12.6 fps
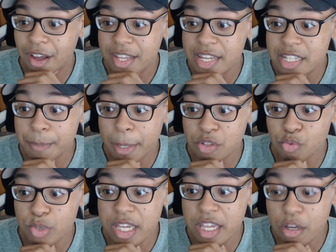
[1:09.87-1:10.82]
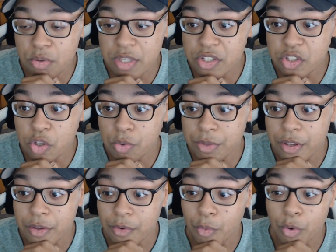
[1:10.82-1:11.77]
Like he's about to kill this dude.
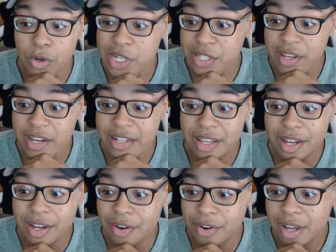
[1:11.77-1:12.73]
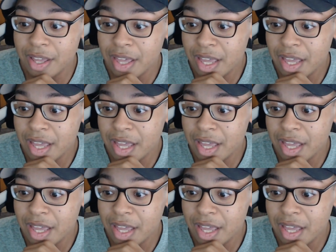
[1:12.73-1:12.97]
And Orochi's like, no.